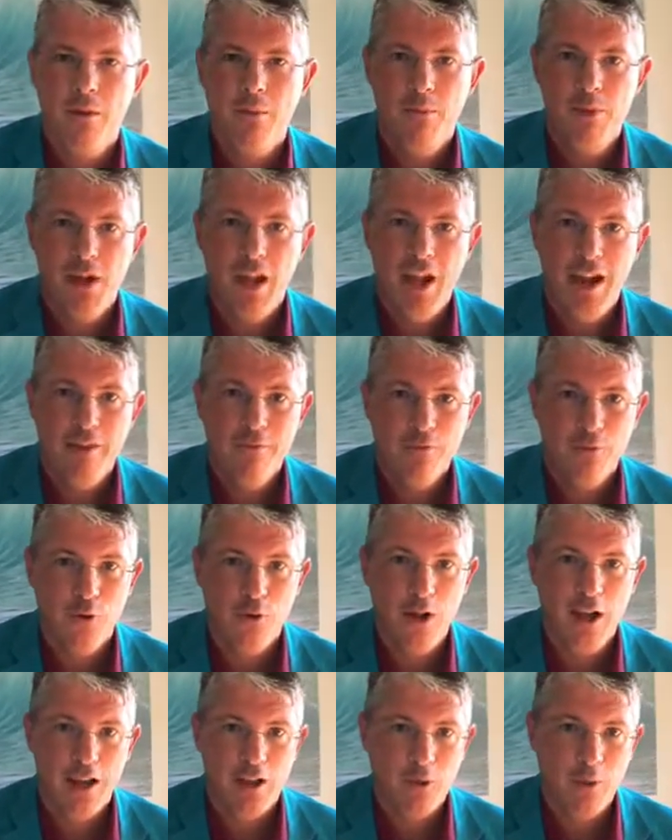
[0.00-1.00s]

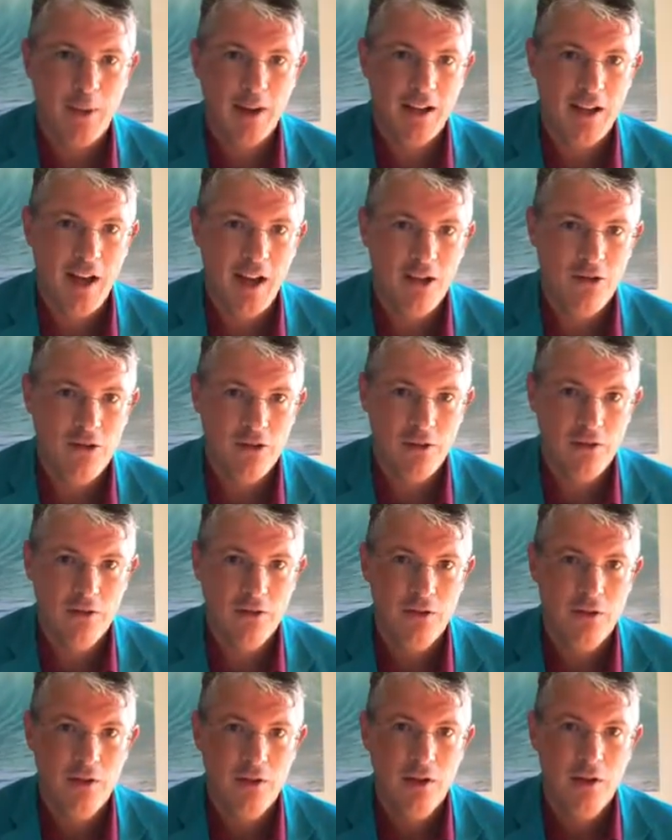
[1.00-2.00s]
behavioral
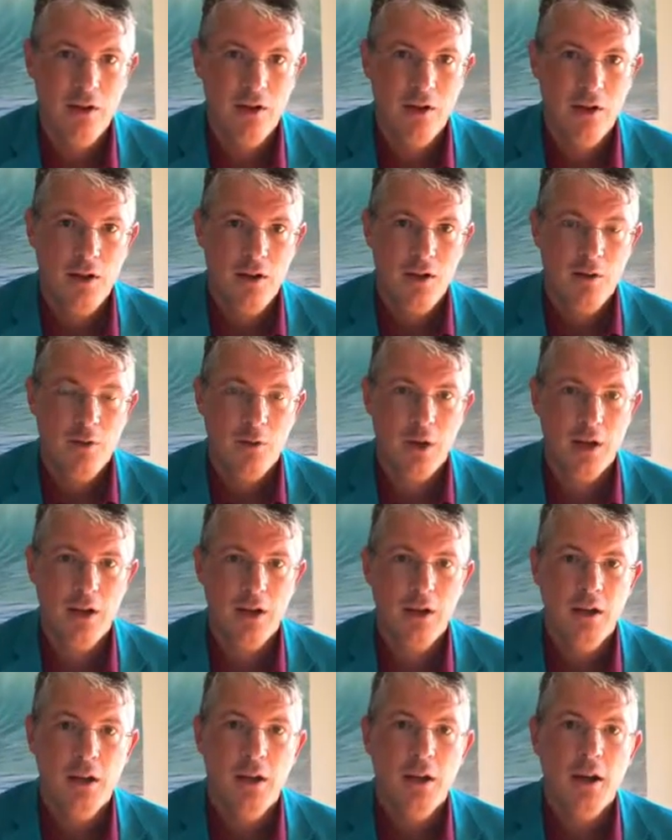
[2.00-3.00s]
expectations, right?